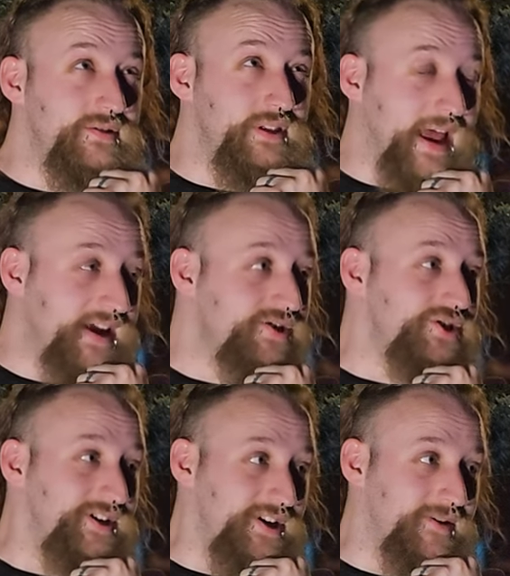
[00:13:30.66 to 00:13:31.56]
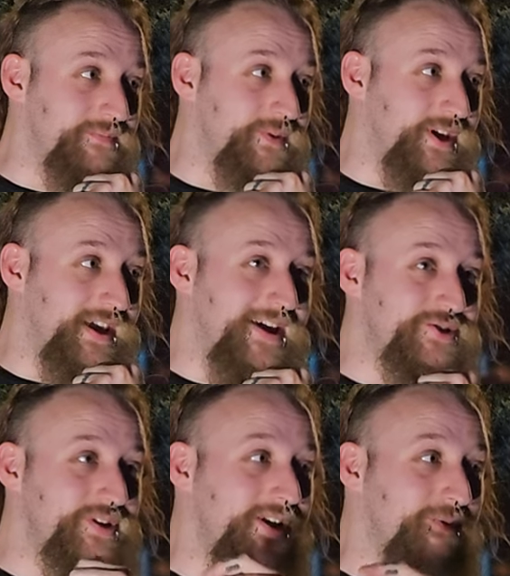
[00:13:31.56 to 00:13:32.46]
last year, he
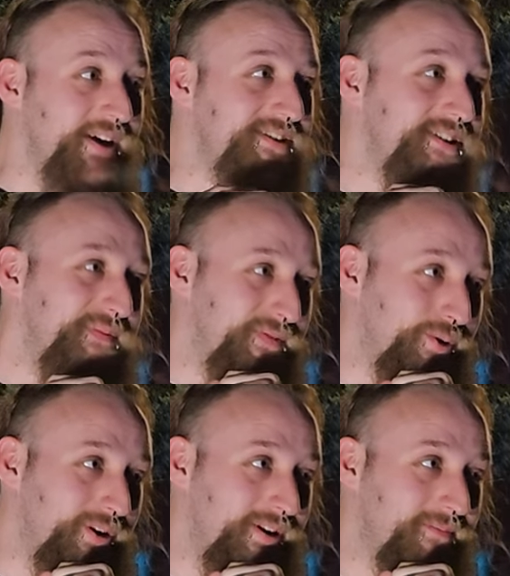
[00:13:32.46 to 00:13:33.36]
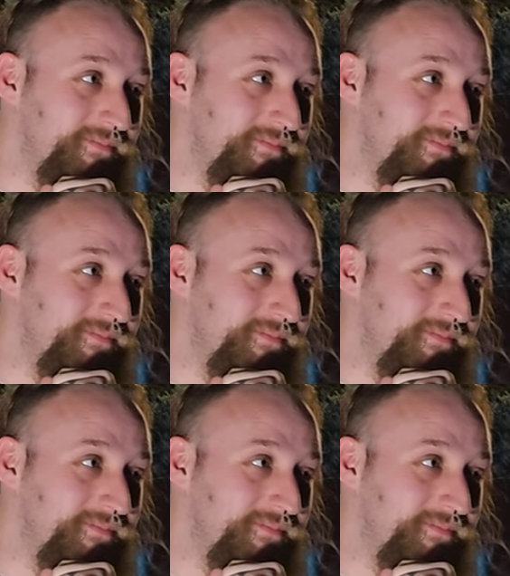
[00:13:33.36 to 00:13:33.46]
actually got arrested in Florida.